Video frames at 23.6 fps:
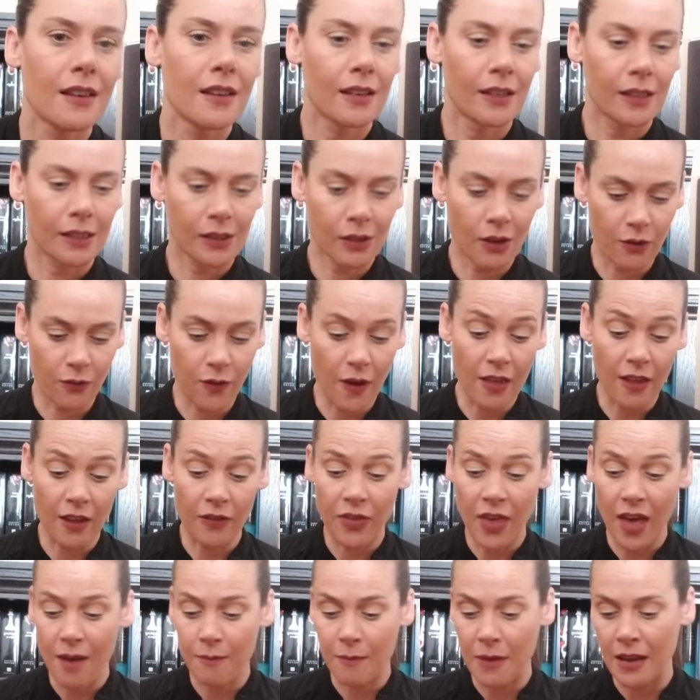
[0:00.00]
so I felt like
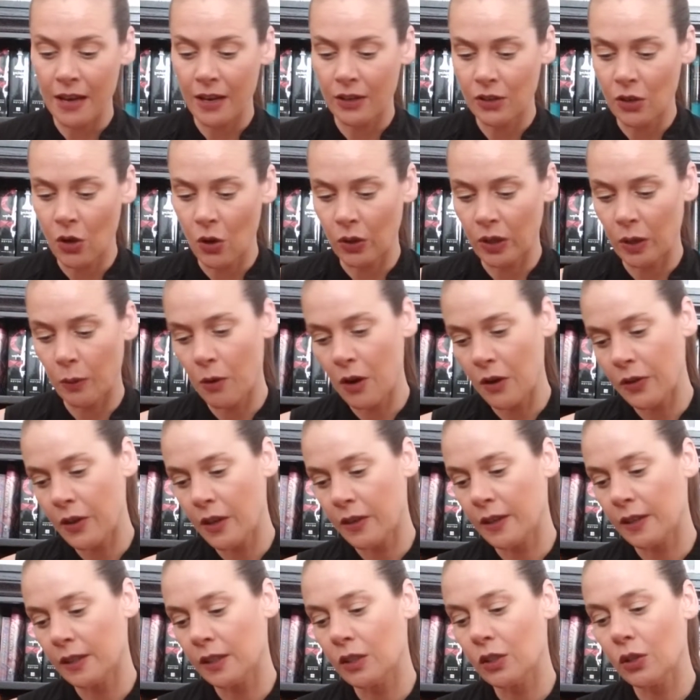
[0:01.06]
that made it totally worth it.
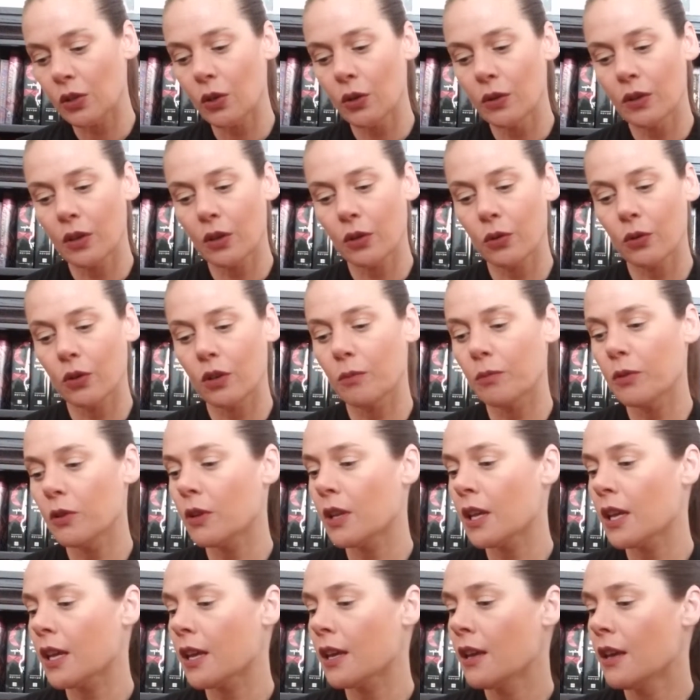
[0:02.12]
This is the Huda
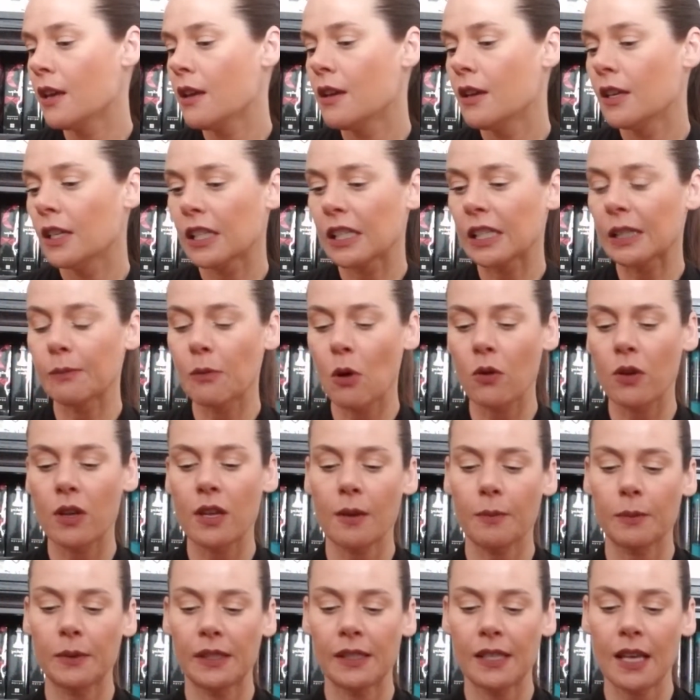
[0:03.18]
Beauty Smoky
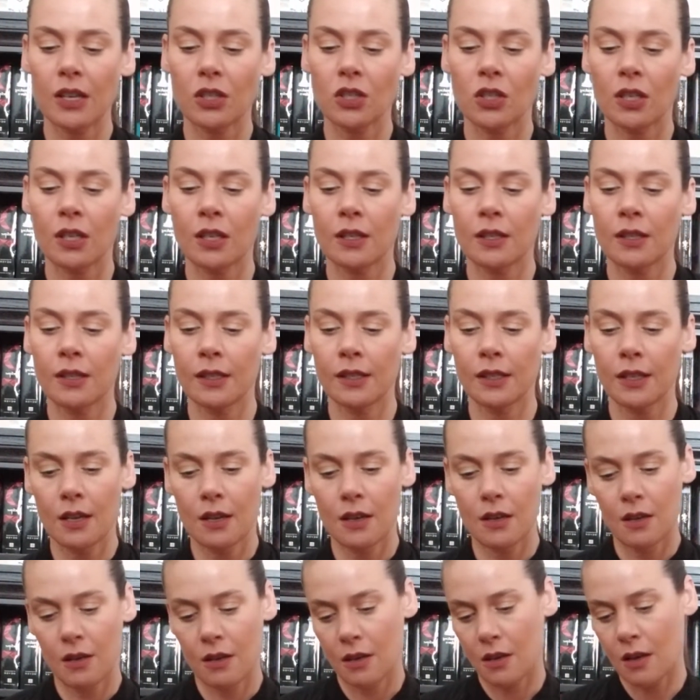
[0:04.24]
Obsessions
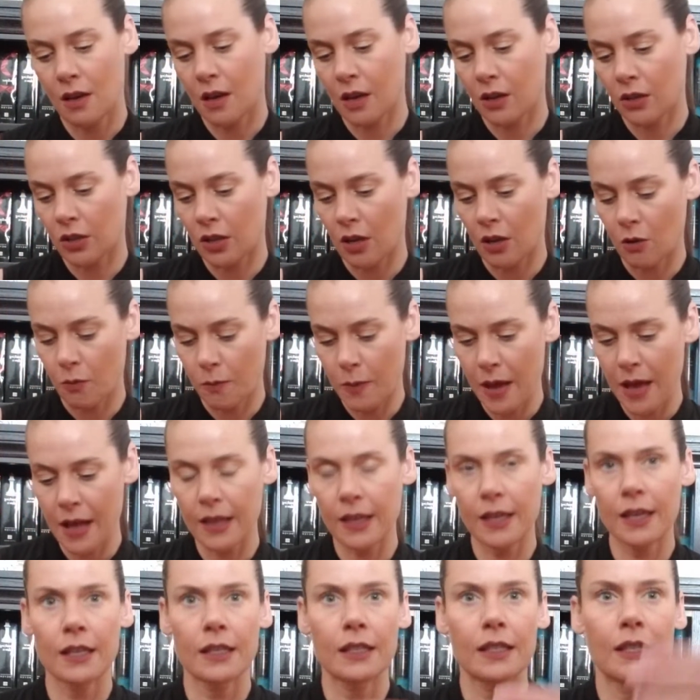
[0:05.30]
eyeshadow
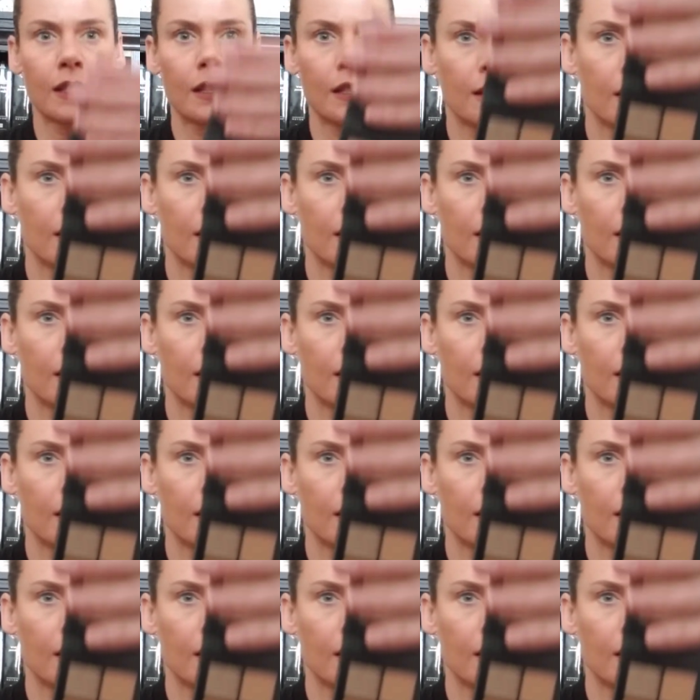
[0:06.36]
palette.